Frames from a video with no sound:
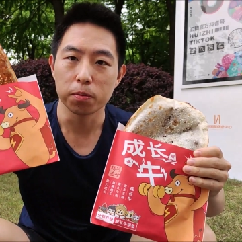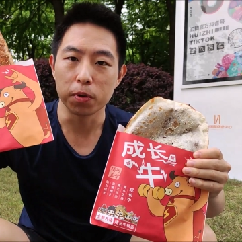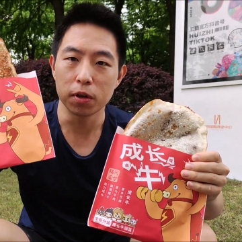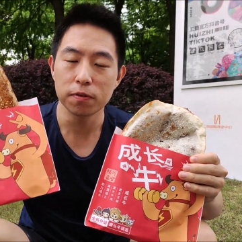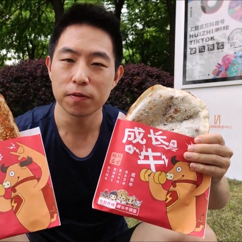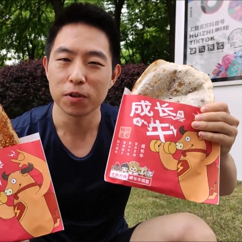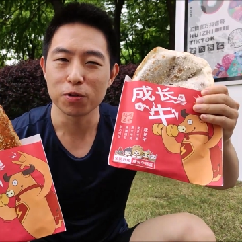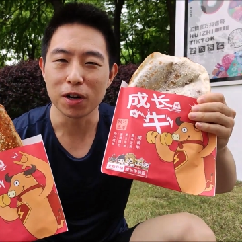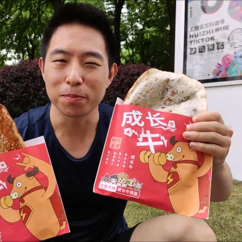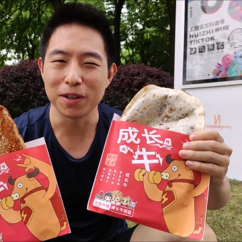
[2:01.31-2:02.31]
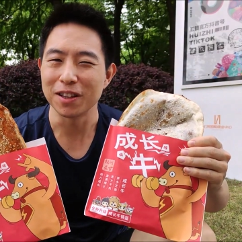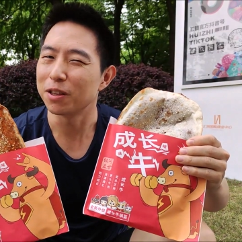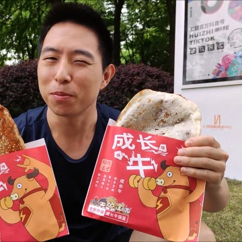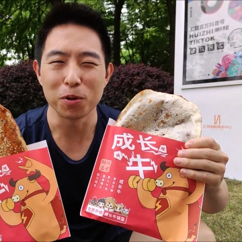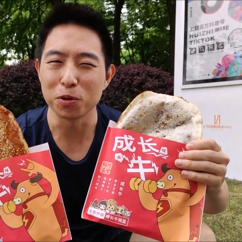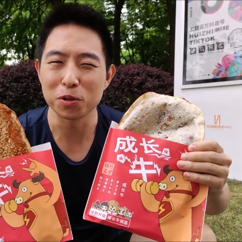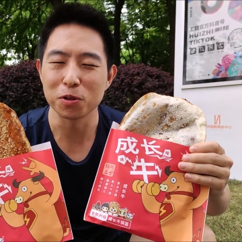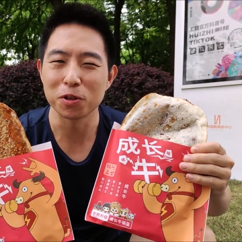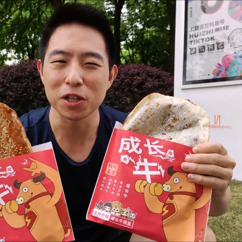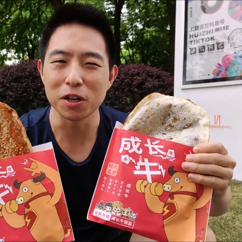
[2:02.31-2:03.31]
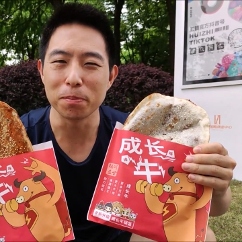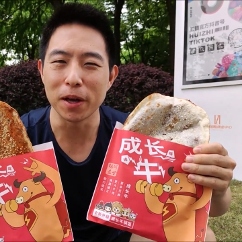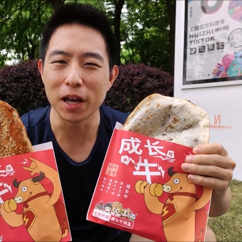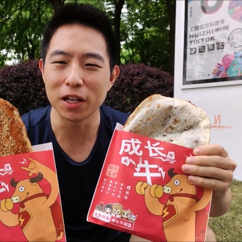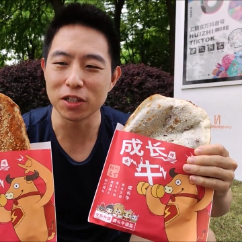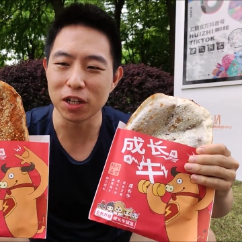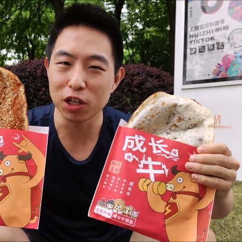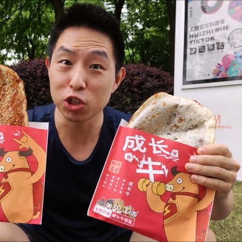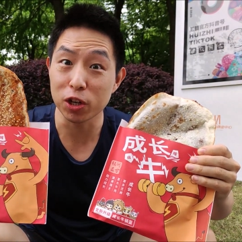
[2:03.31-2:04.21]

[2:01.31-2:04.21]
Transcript: Beef, red bean, both looks amazing and